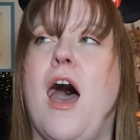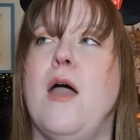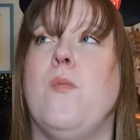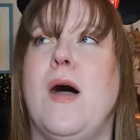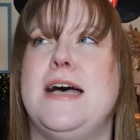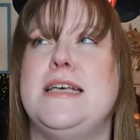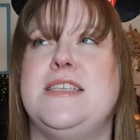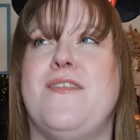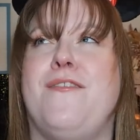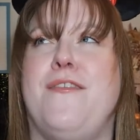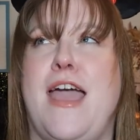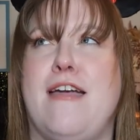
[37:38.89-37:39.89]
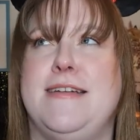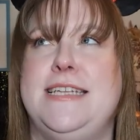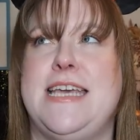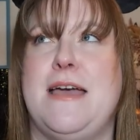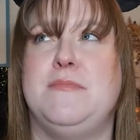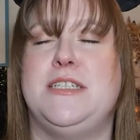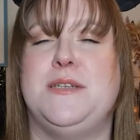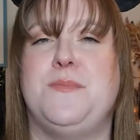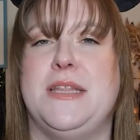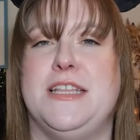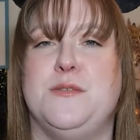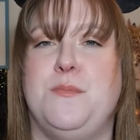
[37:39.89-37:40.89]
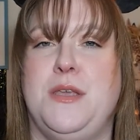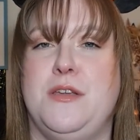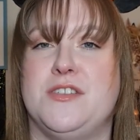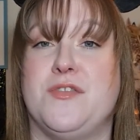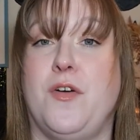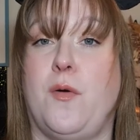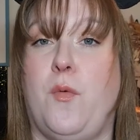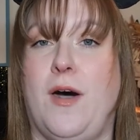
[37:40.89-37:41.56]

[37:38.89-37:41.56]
I was very tempted by this beautiful